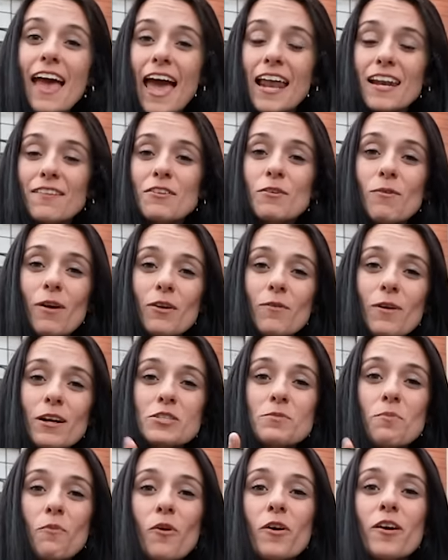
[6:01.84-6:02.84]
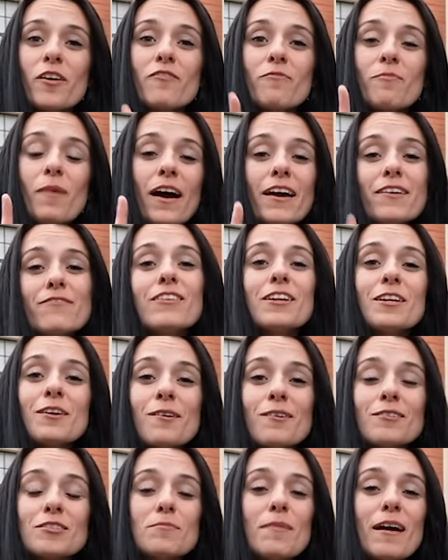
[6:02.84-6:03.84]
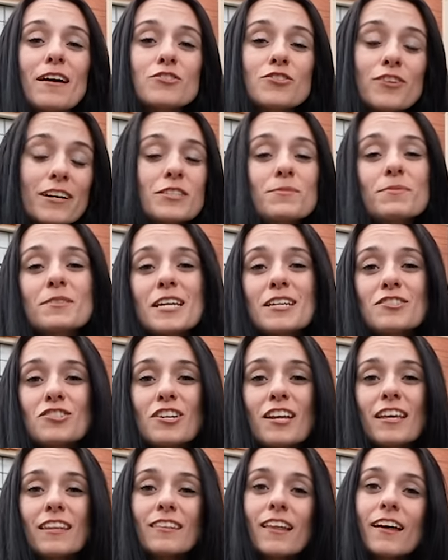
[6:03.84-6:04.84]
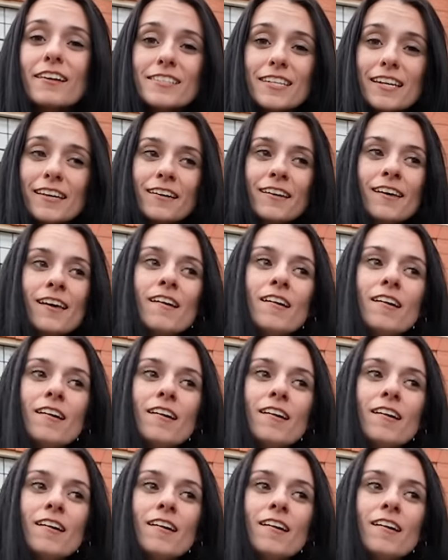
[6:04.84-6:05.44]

And if you want to watch more of my videos about transportation in London,